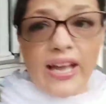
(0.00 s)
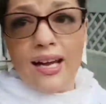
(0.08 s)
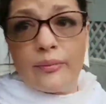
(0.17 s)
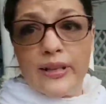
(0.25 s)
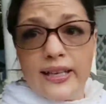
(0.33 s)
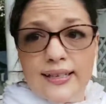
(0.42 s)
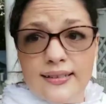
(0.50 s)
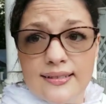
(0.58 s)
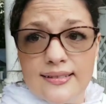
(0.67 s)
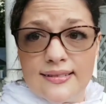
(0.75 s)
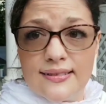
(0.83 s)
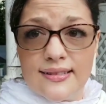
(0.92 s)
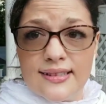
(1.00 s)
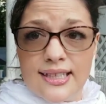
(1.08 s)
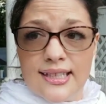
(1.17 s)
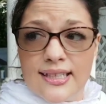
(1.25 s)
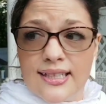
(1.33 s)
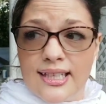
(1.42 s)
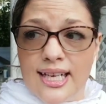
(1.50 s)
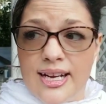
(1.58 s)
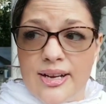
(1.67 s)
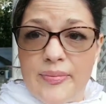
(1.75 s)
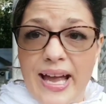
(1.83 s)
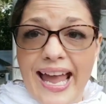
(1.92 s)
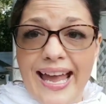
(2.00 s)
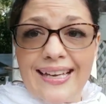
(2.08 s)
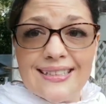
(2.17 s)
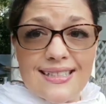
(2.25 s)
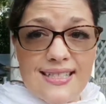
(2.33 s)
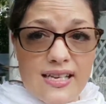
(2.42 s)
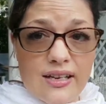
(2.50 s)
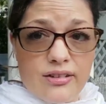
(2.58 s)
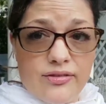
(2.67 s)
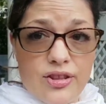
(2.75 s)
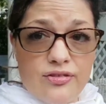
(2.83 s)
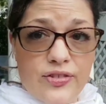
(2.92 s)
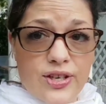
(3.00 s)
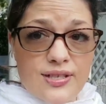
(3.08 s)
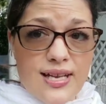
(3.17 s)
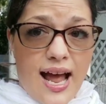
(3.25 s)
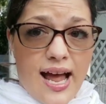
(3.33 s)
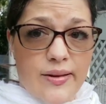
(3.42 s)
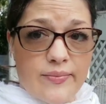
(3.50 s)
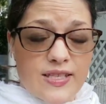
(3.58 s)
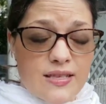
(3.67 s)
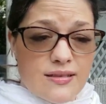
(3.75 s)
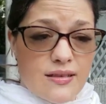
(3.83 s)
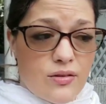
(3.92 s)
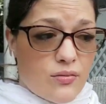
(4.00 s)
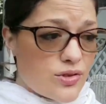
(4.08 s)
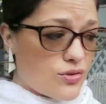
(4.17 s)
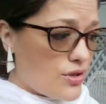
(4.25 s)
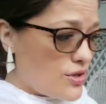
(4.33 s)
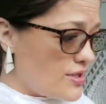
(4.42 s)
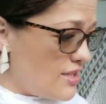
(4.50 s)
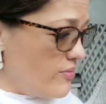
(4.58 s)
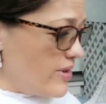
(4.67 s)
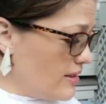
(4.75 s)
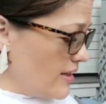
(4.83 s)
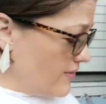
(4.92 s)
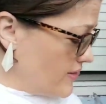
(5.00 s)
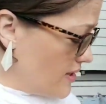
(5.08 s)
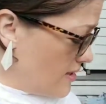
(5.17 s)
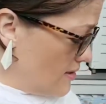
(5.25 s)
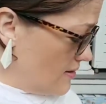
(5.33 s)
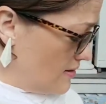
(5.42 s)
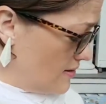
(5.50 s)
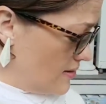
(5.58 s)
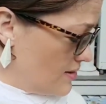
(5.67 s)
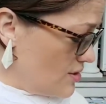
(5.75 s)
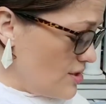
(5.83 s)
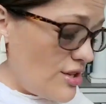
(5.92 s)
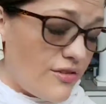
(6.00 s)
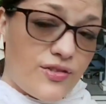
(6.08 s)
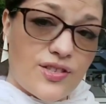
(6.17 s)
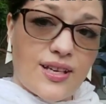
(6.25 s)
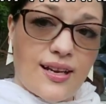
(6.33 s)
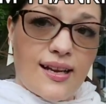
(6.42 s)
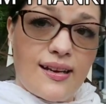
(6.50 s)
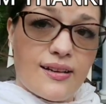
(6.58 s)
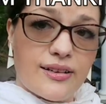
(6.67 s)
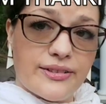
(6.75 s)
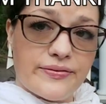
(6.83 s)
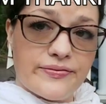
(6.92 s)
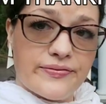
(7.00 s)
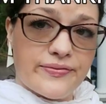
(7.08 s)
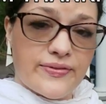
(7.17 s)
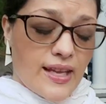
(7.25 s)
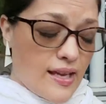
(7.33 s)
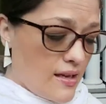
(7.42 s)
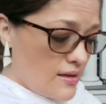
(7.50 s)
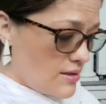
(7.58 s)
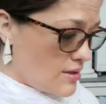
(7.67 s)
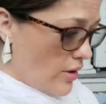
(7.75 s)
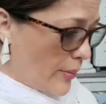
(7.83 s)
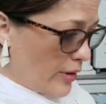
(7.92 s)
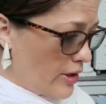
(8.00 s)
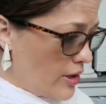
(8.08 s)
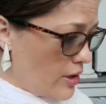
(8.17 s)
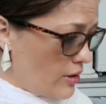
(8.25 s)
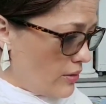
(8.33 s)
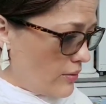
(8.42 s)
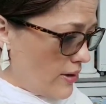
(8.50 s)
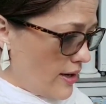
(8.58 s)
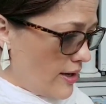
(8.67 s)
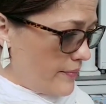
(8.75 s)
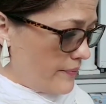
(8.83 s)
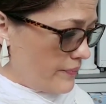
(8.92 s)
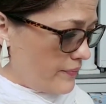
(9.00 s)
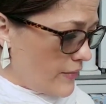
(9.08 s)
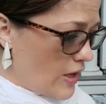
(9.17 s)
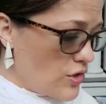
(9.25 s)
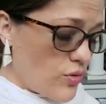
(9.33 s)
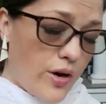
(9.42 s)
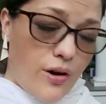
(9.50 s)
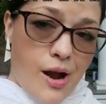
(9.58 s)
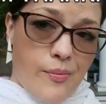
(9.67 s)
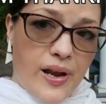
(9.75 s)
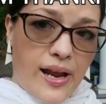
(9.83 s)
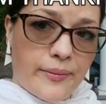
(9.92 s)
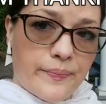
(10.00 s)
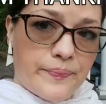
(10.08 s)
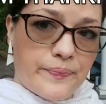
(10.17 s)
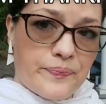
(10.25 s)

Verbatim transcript: family. My aunt is here for the first time since the restrictions have been lifted. She's here for Sunday dinner. So I'm gonna go um, enjoy her company.